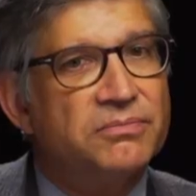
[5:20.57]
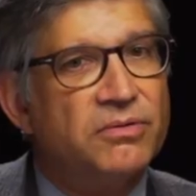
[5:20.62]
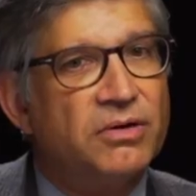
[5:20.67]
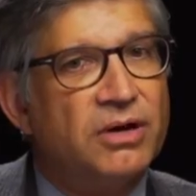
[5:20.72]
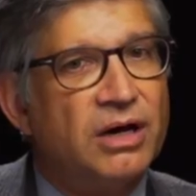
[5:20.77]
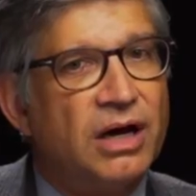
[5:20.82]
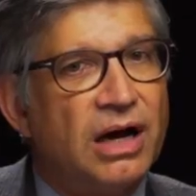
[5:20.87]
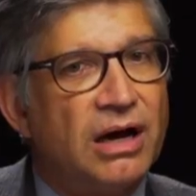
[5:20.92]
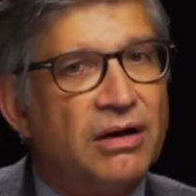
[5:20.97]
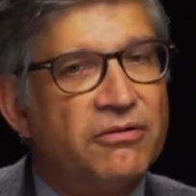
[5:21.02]

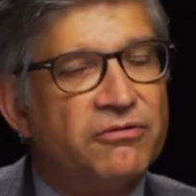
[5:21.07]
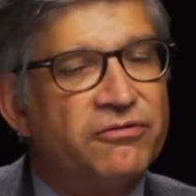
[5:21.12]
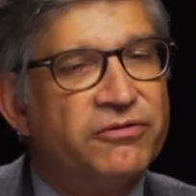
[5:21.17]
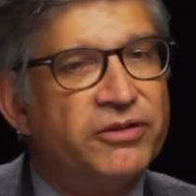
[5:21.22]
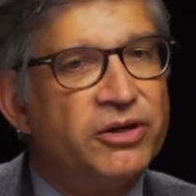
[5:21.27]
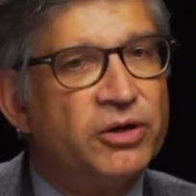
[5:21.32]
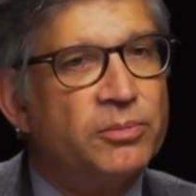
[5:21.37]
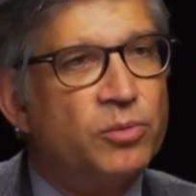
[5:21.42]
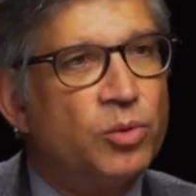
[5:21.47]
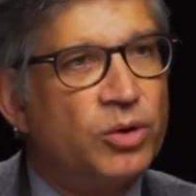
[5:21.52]
uh,
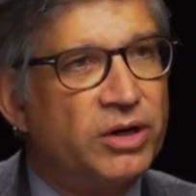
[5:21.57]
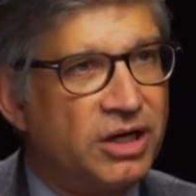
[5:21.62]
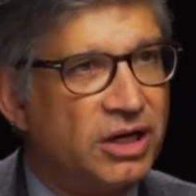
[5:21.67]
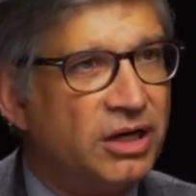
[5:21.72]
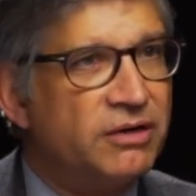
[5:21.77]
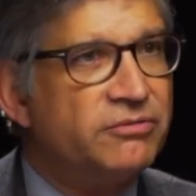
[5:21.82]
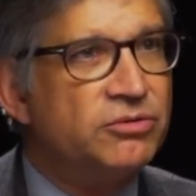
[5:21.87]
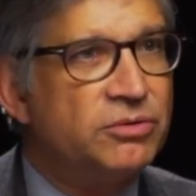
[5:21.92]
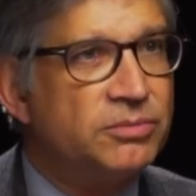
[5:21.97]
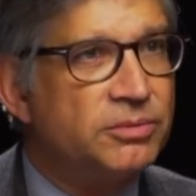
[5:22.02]
feel more
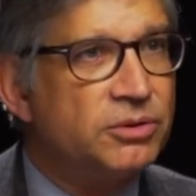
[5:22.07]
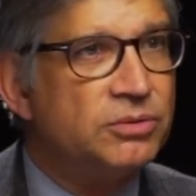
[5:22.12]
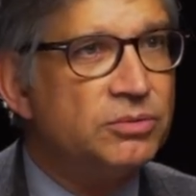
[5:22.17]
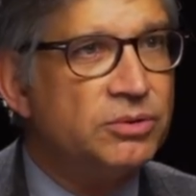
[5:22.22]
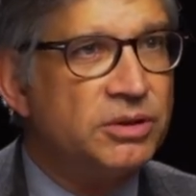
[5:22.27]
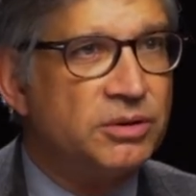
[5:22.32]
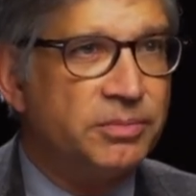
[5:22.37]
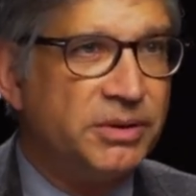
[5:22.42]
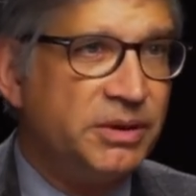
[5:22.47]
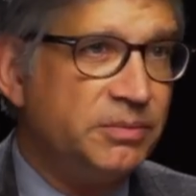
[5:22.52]
comfortable
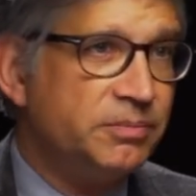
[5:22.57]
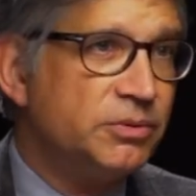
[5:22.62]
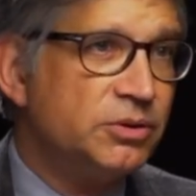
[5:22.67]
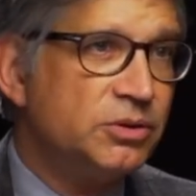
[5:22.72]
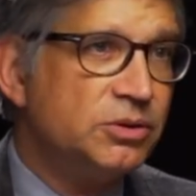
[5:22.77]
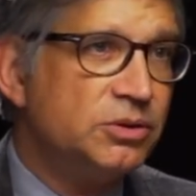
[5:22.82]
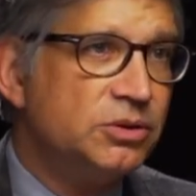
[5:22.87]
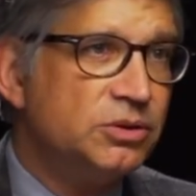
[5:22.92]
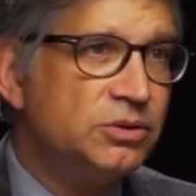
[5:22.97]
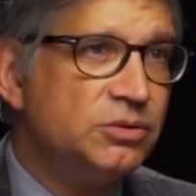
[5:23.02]
with people
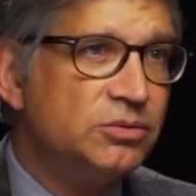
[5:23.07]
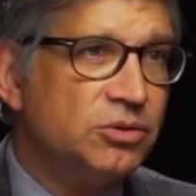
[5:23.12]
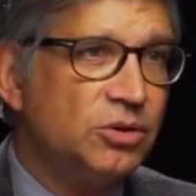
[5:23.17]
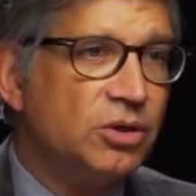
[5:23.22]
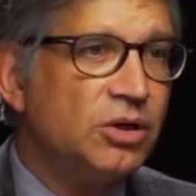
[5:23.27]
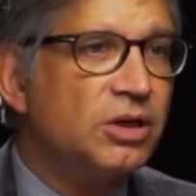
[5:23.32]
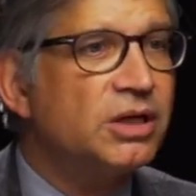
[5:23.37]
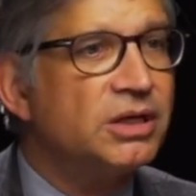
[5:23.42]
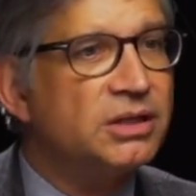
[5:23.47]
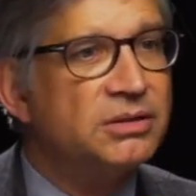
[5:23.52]
who
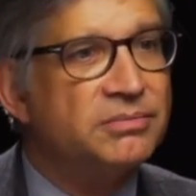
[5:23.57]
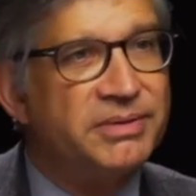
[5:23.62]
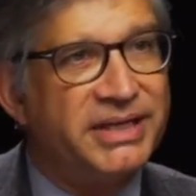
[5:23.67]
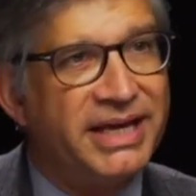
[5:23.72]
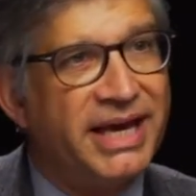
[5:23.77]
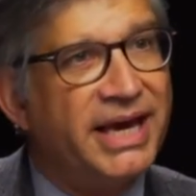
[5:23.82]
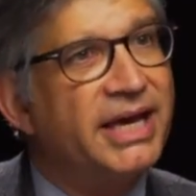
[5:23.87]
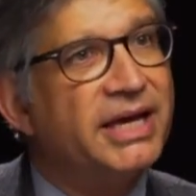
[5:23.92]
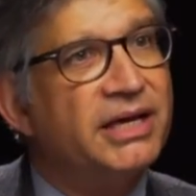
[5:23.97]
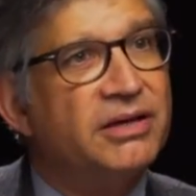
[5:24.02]
look and
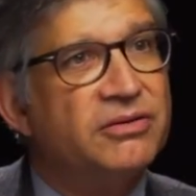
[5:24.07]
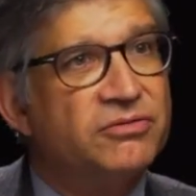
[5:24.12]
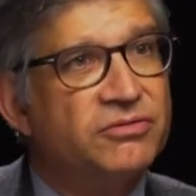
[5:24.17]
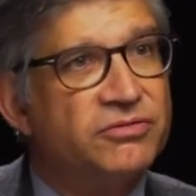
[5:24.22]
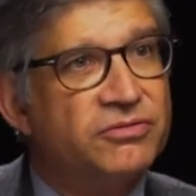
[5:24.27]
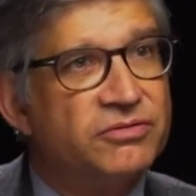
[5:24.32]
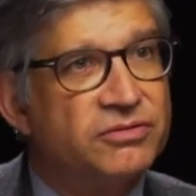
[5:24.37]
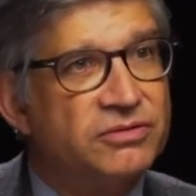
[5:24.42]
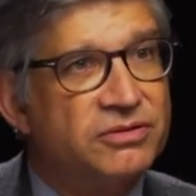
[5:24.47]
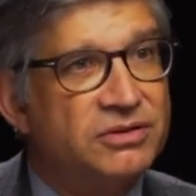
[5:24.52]
behave
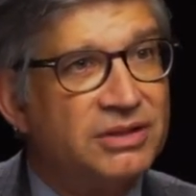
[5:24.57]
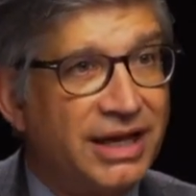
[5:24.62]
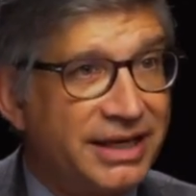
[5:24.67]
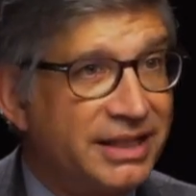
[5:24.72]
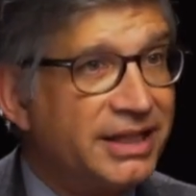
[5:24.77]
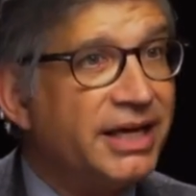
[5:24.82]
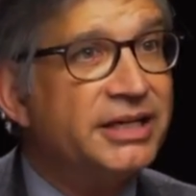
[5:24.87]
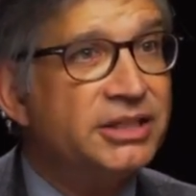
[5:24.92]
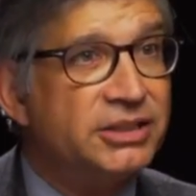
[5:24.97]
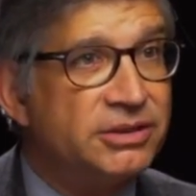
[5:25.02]
like
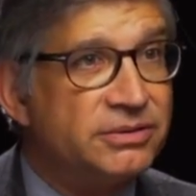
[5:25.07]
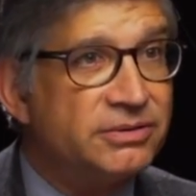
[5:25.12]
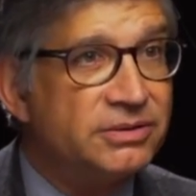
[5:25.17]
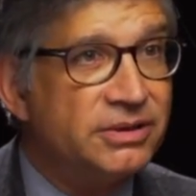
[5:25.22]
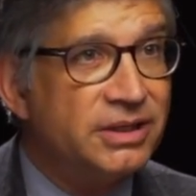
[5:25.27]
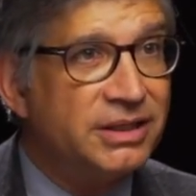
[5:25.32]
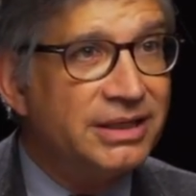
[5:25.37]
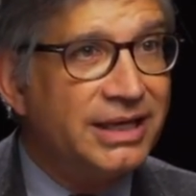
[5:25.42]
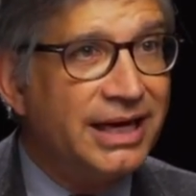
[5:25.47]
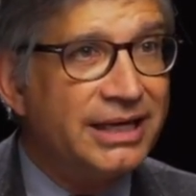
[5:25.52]
they do,
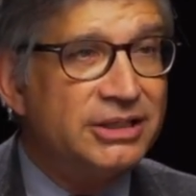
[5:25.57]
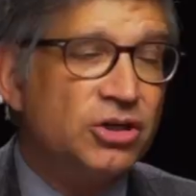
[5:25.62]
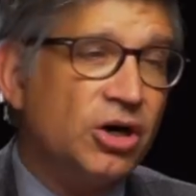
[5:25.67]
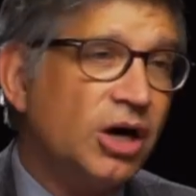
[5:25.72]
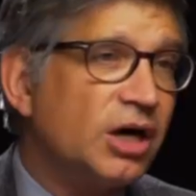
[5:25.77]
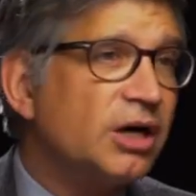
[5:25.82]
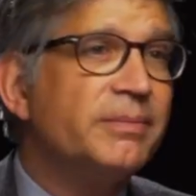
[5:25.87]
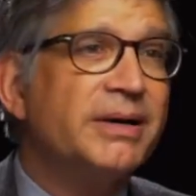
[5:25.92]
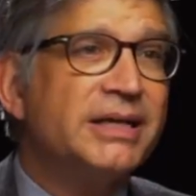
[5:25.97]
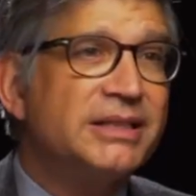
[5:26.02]
mm-hmm. and
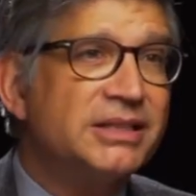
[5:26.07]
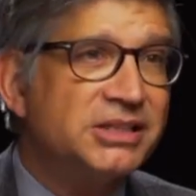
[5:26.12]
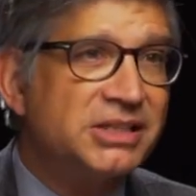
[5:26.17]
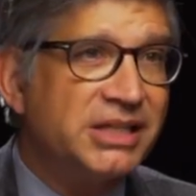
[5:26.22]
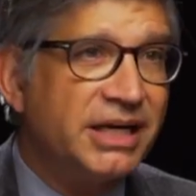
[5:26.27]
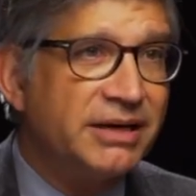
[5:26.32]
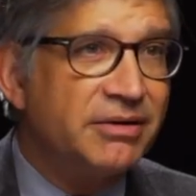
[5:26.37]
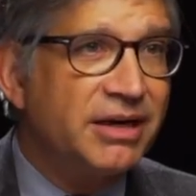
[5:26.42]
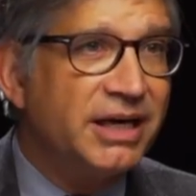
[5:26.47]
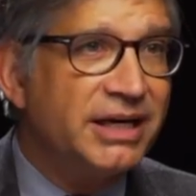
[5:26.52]
talk about the
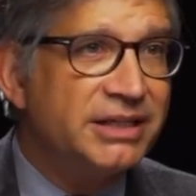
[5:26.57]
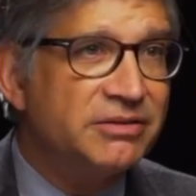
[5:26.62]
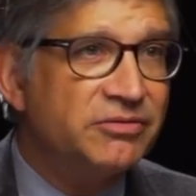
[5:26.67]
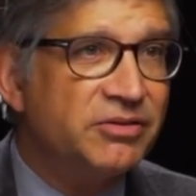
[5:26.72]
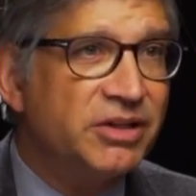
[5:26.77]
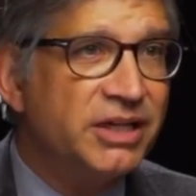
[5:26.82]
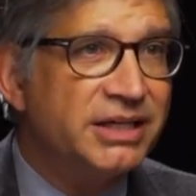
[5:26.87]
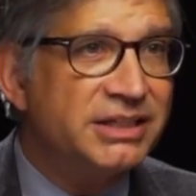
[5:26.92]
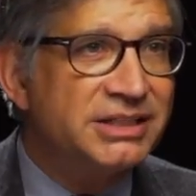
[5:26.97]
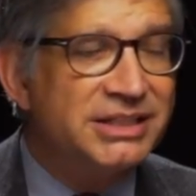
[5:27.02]
same kind of
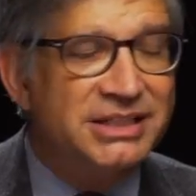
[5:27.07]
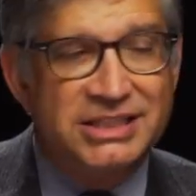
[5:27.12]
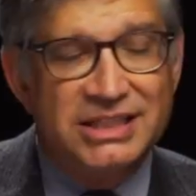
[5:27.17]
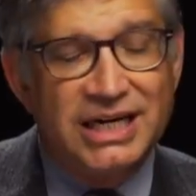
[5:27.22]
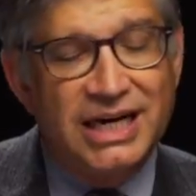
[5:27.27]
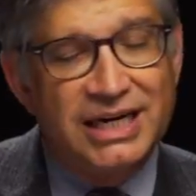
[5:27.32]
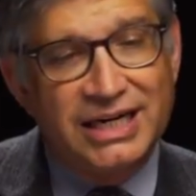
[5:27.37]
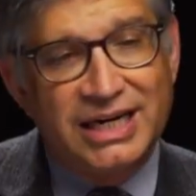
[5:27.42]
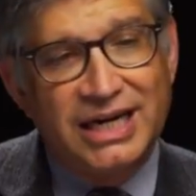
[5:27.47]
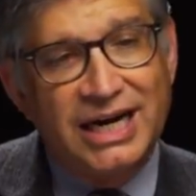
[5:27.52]
things. It's
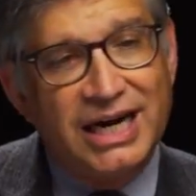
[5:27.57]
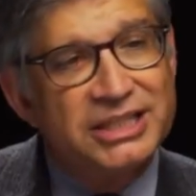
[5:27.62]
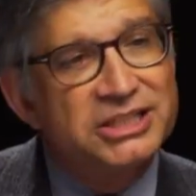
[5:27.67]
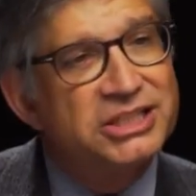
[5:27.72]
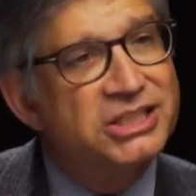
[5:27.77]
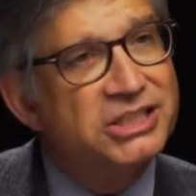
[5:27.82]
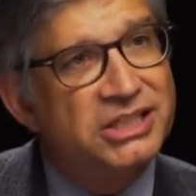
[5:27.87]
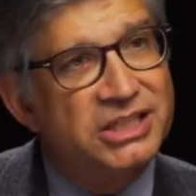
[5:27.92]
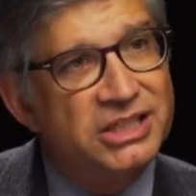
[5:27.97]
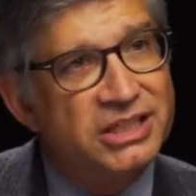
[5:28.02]
not a
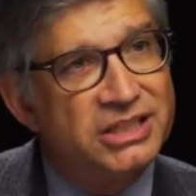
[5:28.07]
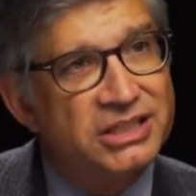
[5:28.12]
conscious thing.